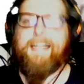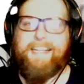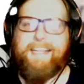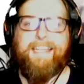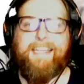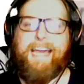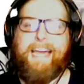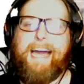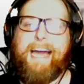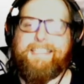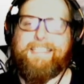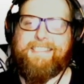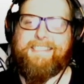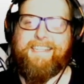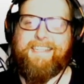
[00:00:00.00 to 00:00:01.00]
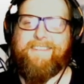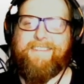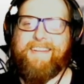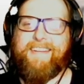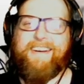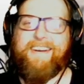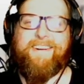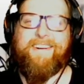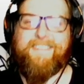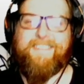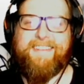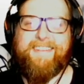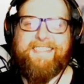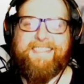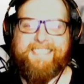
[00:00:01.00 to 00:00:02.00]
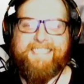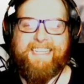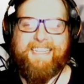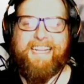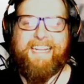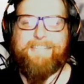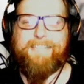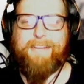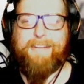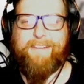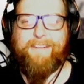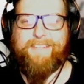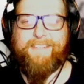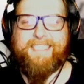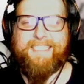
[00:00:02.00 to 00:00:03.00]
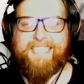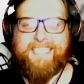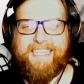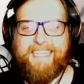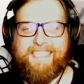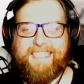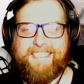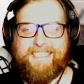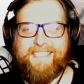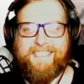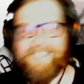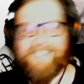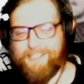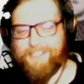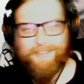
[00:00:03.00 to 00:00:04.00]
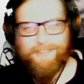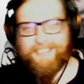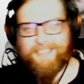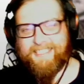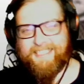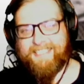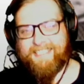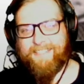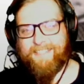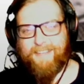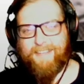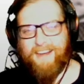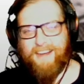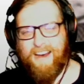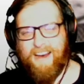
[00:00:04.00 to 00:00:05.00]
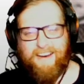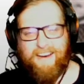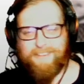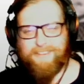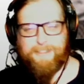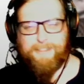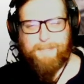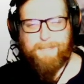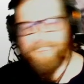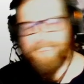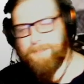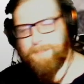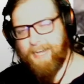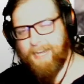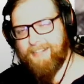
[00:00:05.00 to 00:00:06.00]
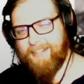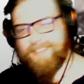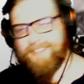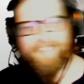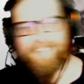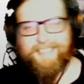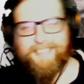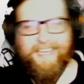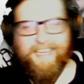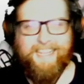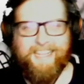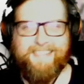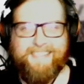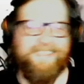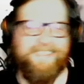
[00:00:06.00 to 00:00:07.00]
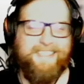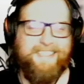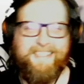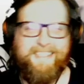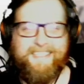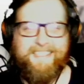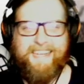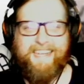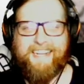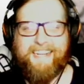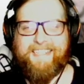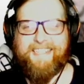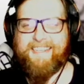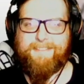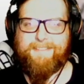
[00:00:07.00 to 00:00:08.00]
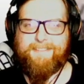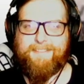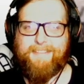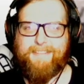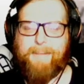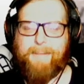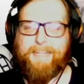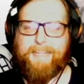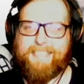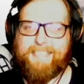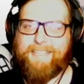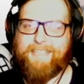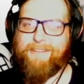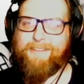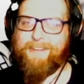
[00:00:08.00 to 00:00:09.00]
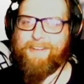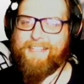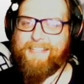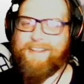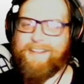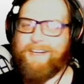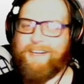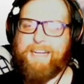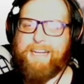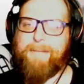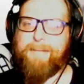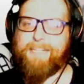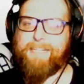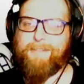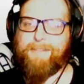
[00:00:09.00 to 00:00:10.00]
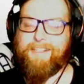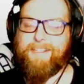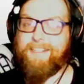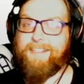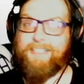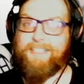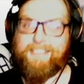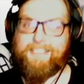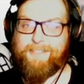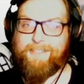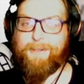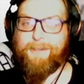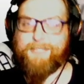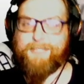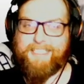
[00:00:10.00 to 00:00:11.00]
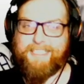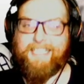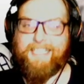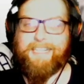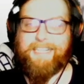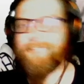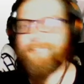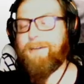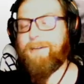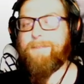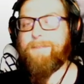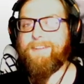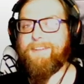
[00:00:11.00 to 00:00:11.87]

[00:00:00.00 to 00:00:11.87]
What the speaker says: Yes, there we go. See, that's what everyone sees, the touristy stuff. Like, oh, those big spiders and snakes. Yuck. I mean, let's get real. These aren't going to mess with you unless you go seeking trouble.